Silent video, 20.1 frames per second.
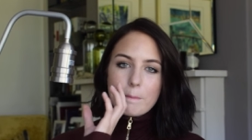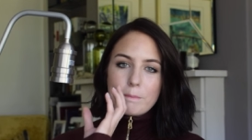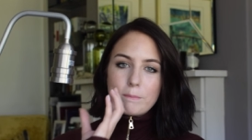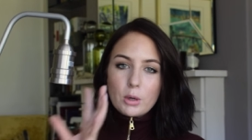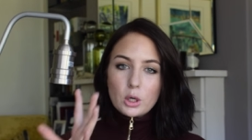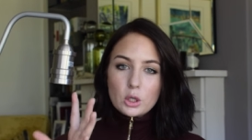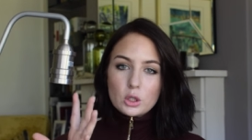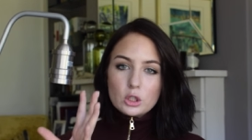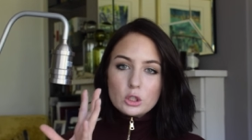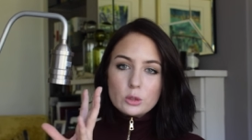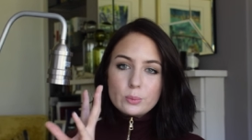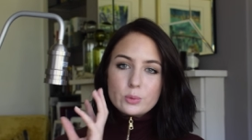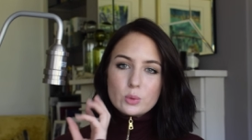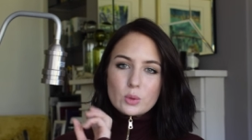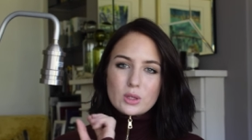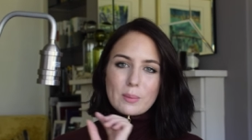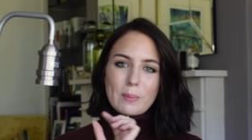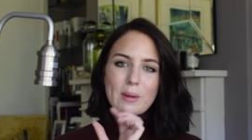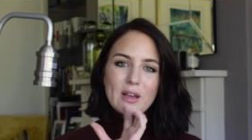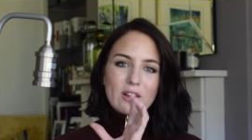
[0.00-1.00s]
bulbs
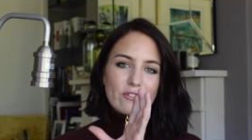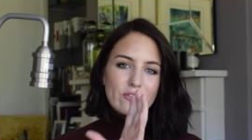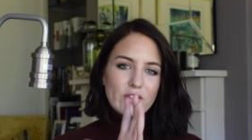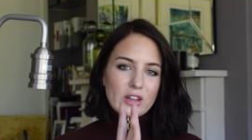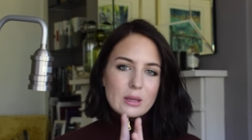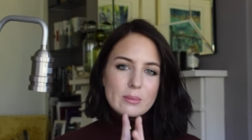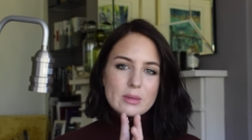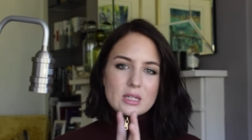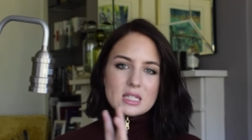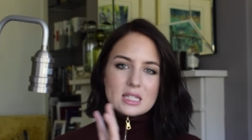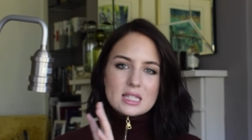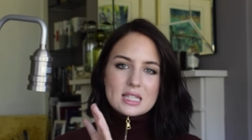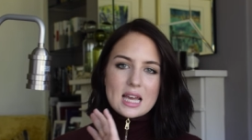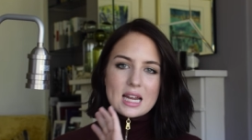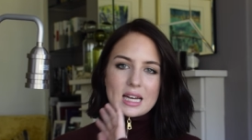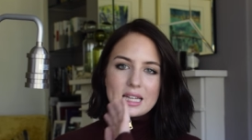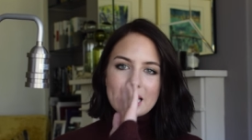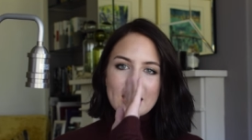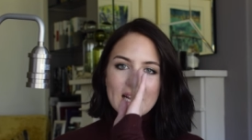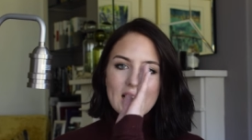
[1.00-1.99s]
with the big filaments in
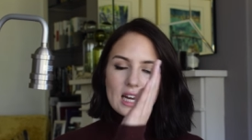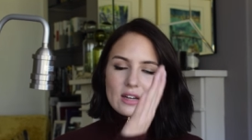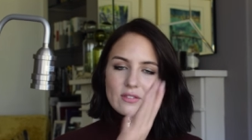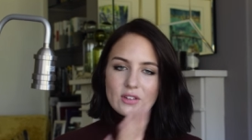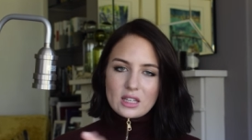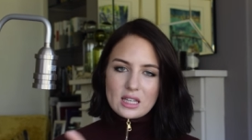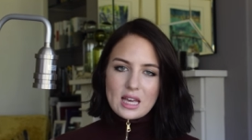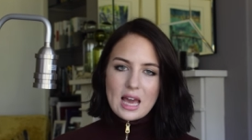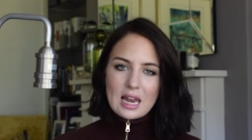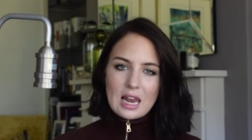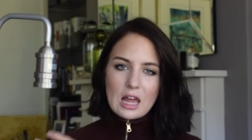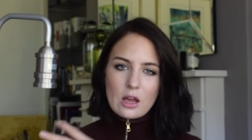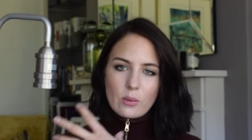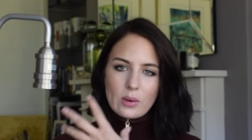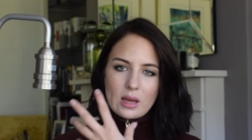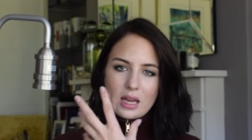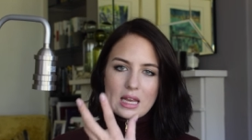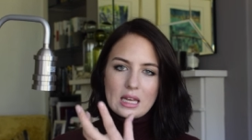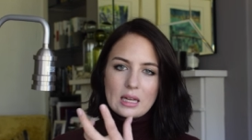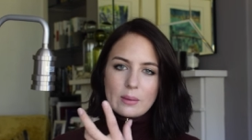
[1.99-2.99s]
and that kind of a
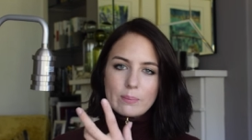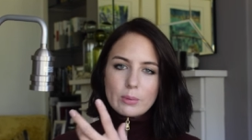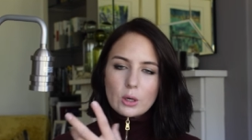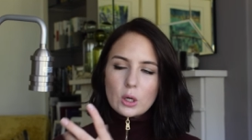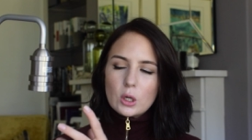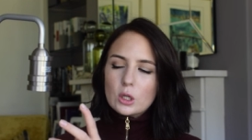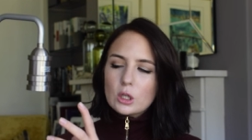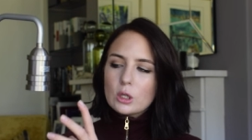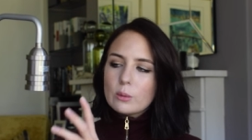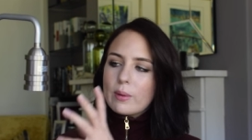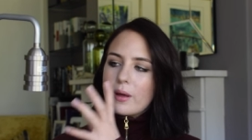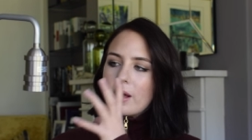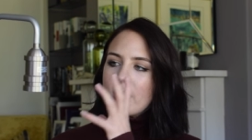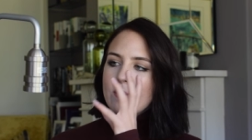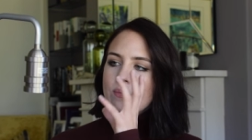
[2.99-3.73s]
yellowy bulb.